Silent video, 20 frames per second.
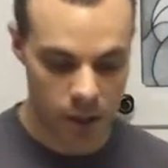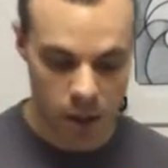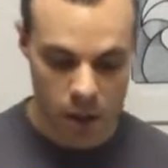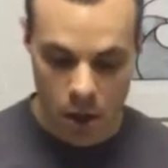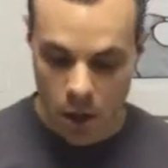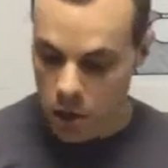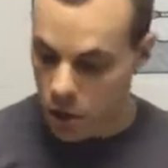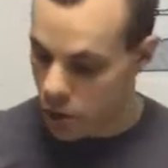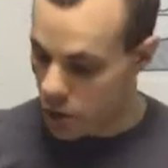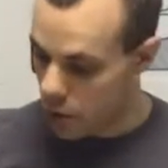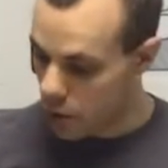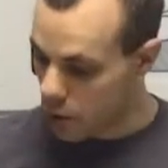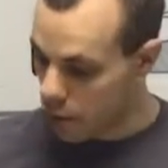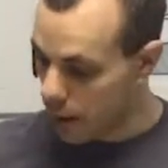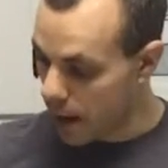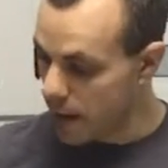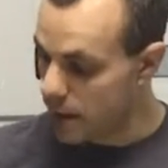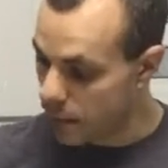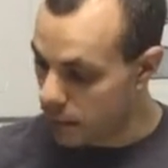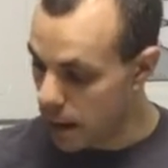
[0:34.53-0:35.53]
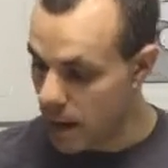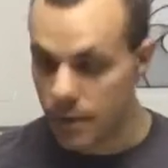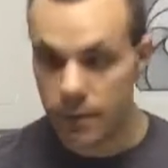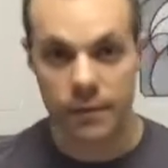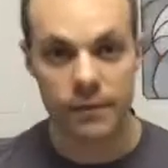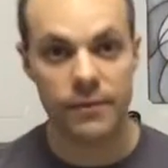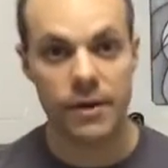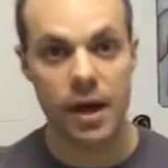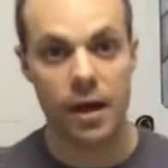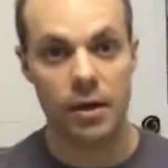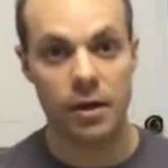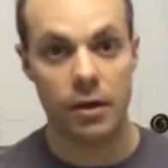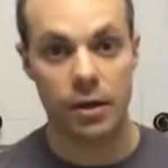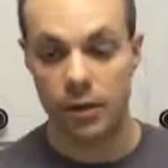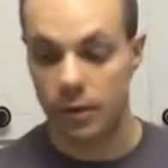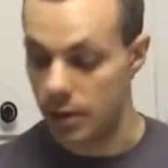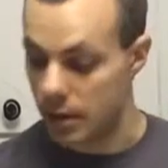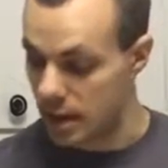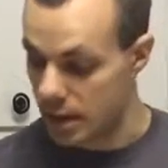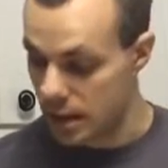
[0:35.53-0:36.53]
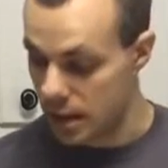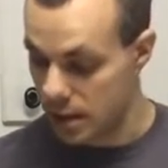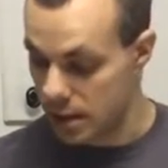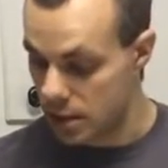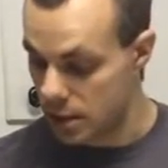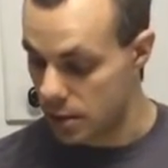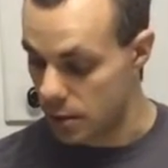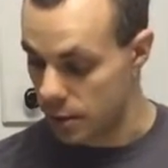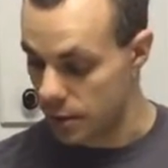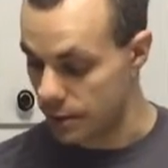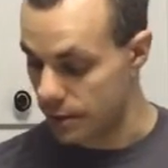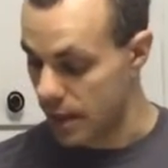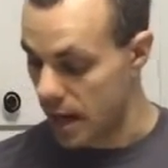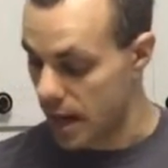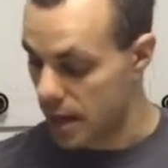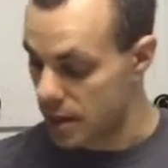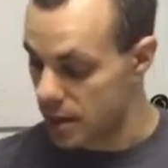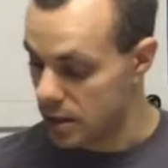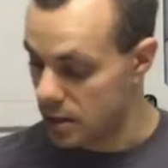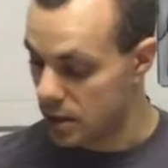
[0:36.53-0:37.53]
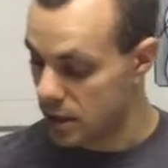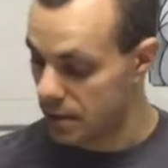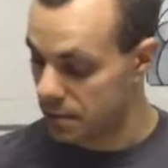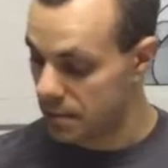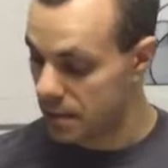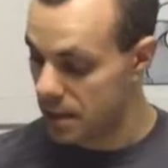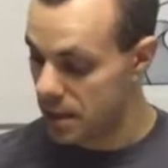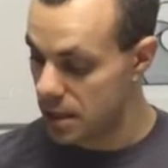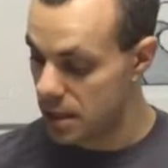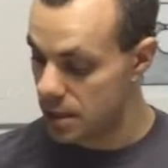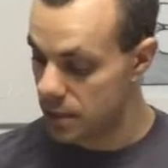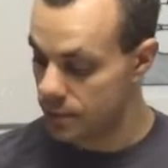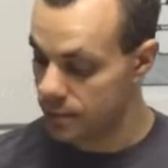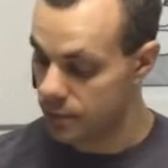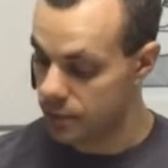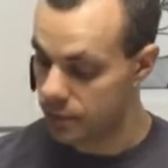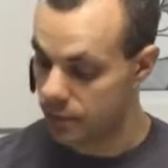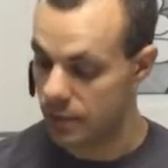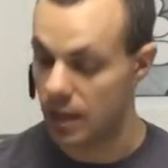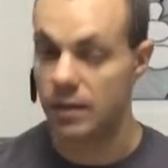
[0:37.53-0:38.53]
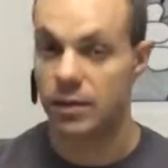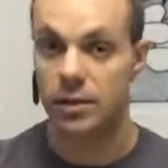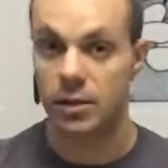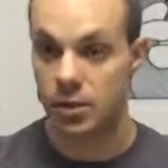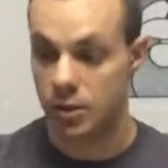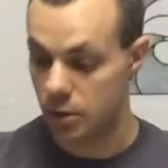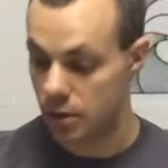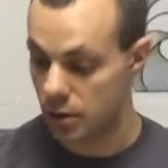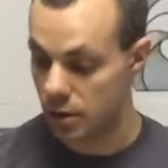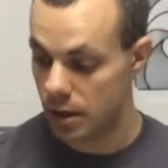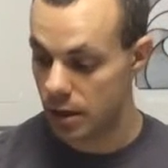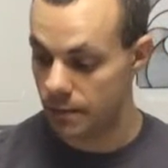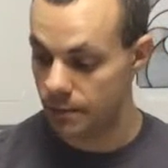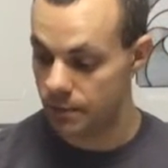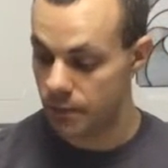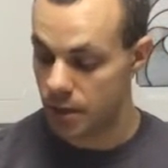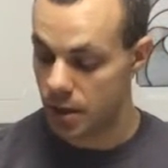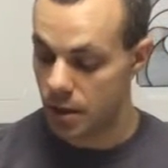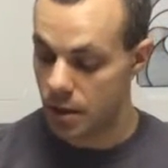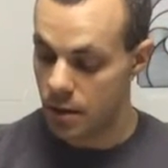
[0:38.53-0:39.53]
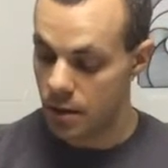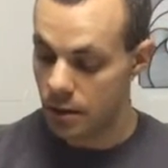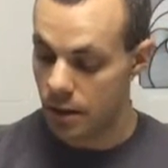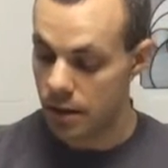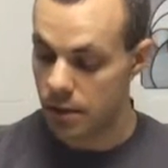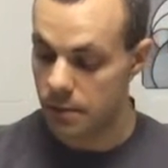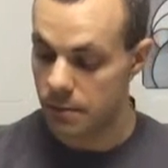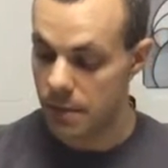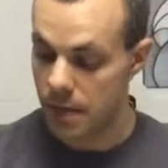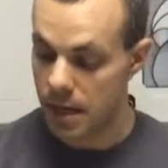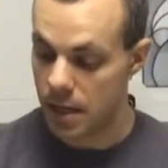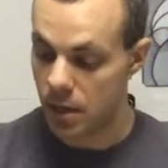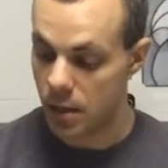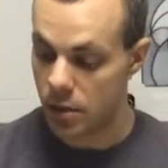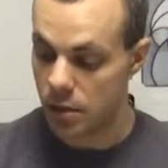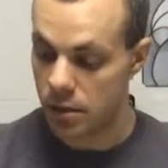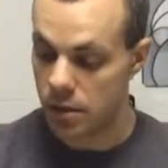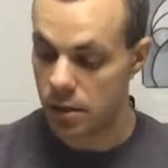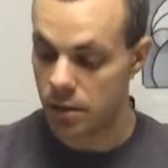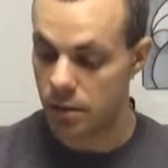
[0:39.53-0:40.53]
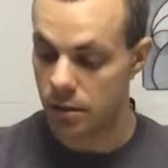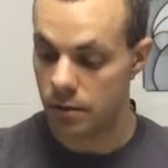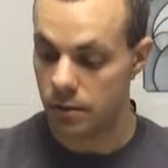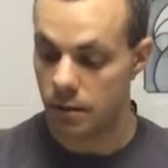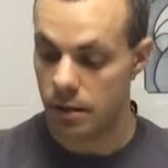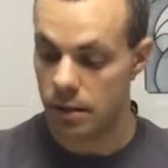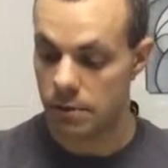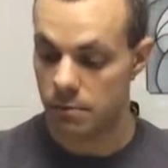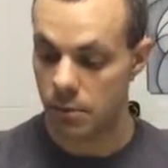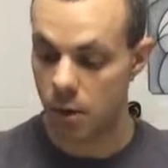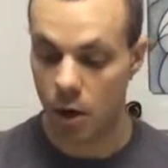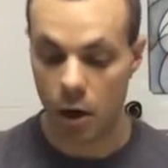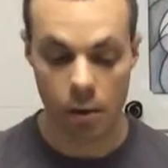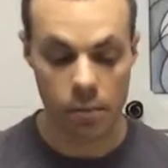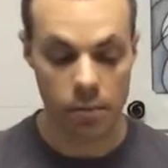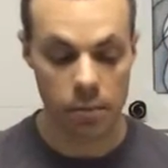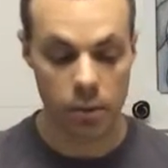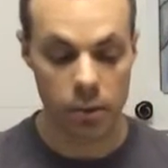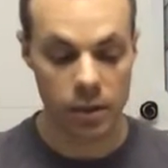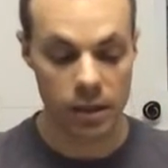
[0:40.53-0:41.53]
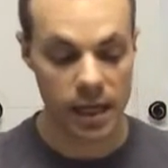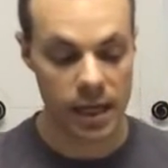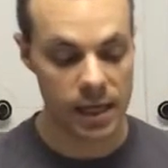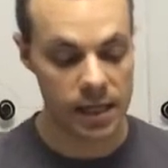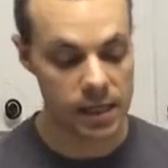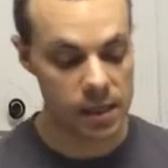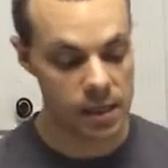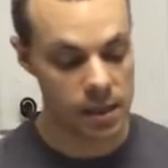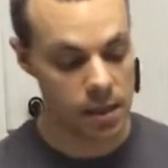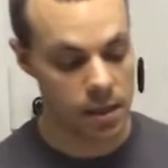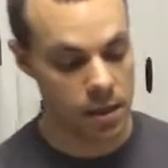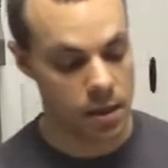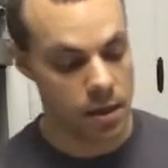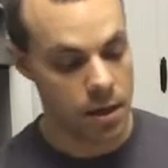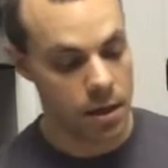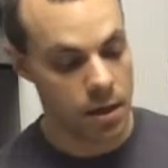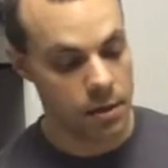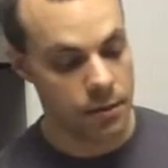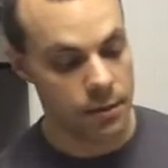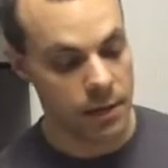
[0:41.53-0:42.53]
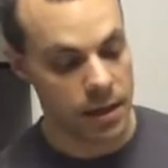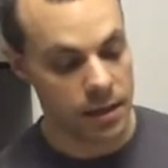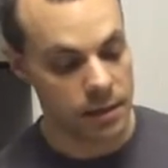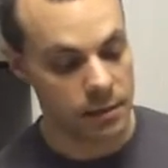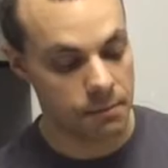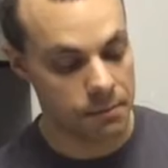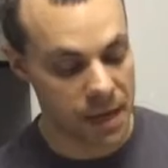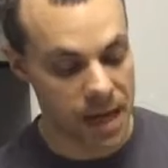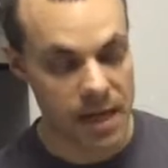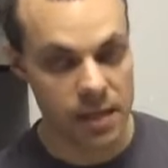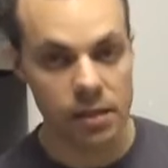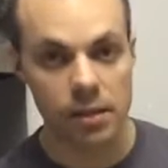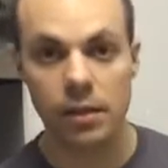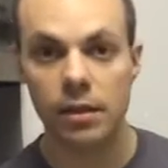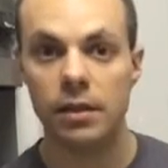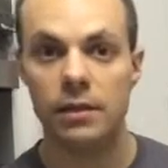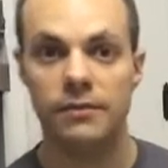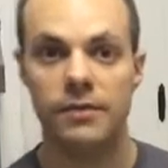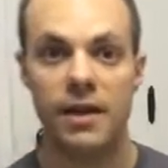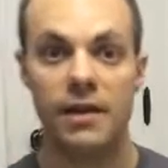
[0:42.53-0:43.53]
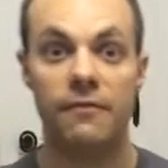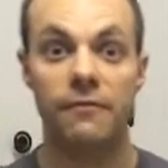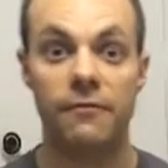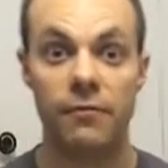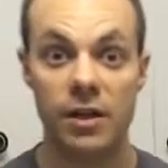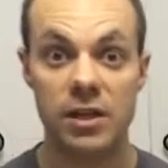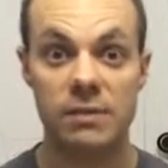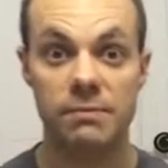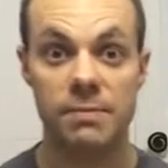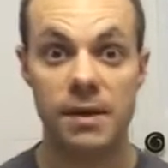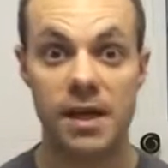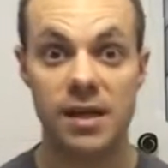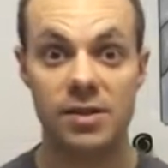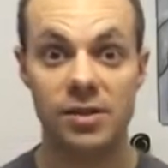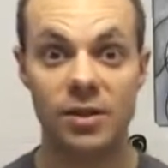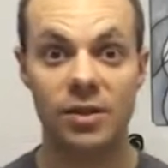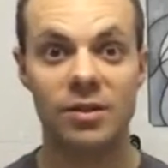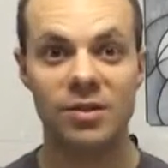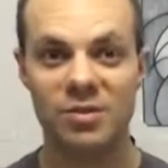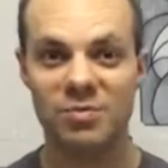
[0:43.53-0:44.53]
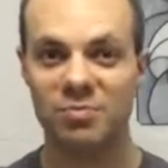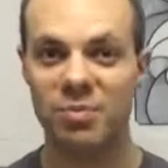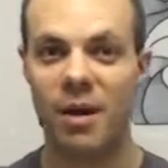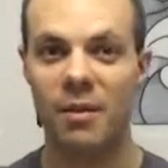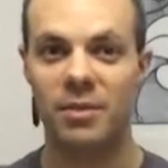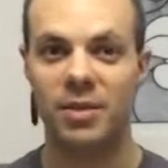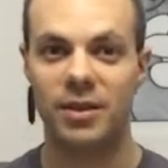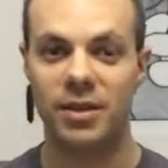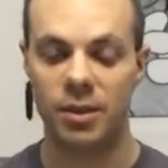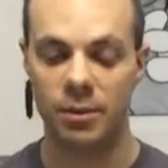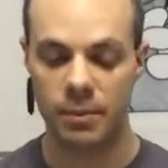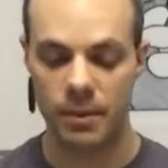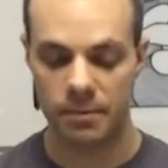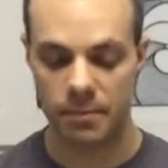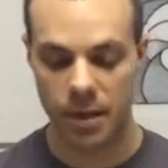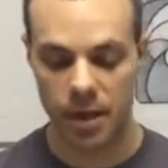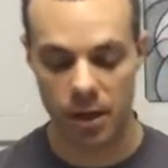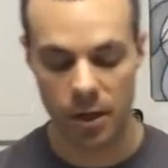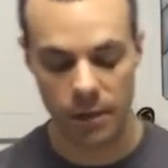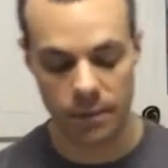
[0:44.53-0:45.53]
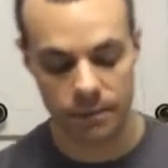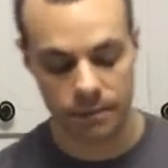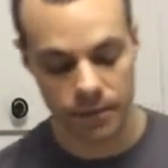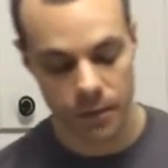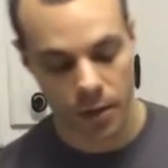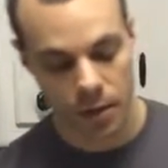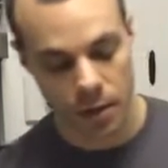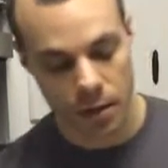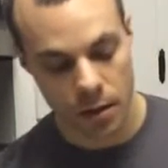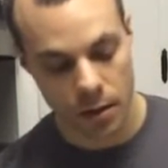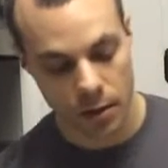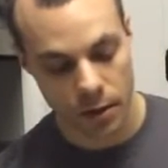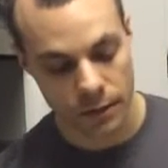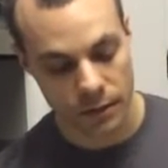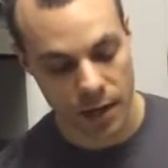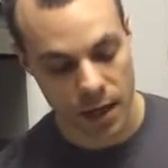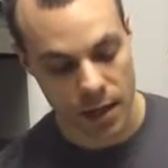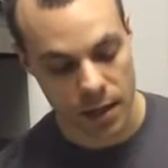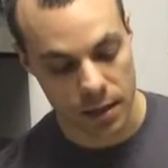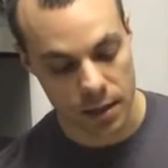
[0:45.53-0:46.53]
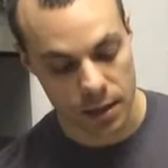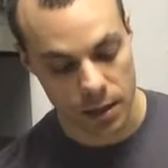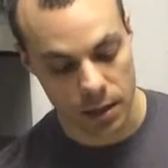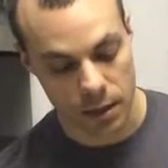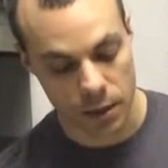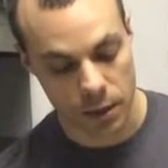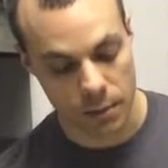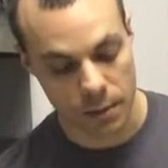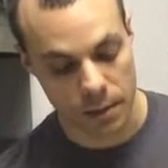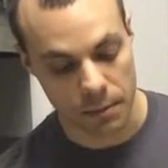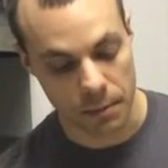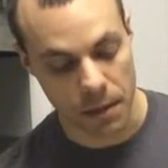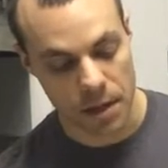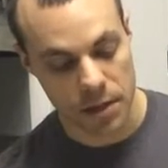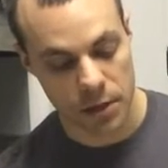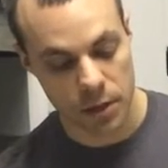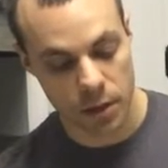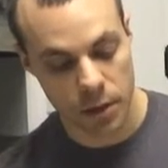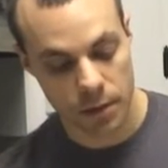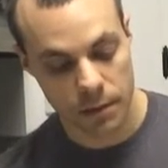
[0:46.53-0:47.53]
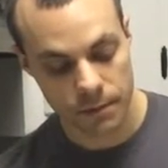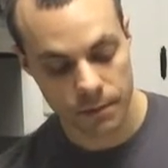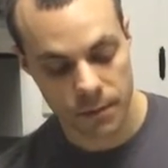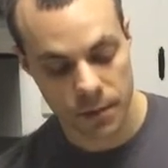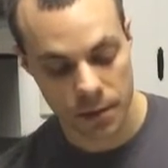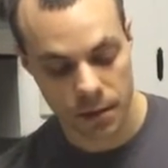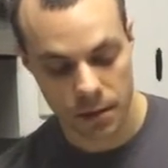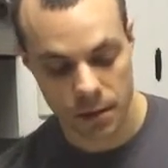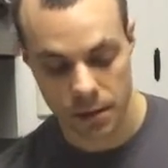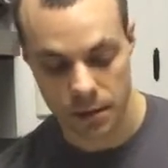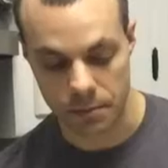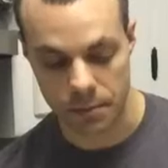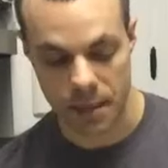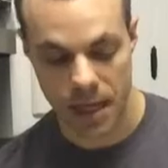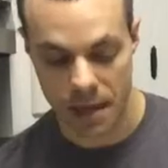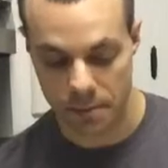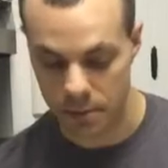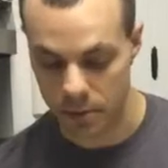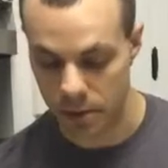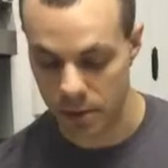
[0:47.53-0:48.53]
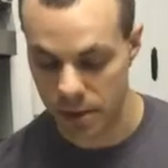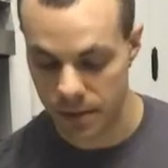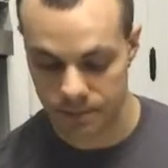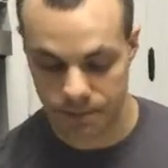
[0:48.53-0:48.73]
So right away we've got our ingredients. So we've got chickpeas, we've got the tuna, we've got tomatoes, we've got some hard-boiled eggs, we've got some basil. If you have fresh basil, probably a little bit better. We've got a little bit of mustard, some capers.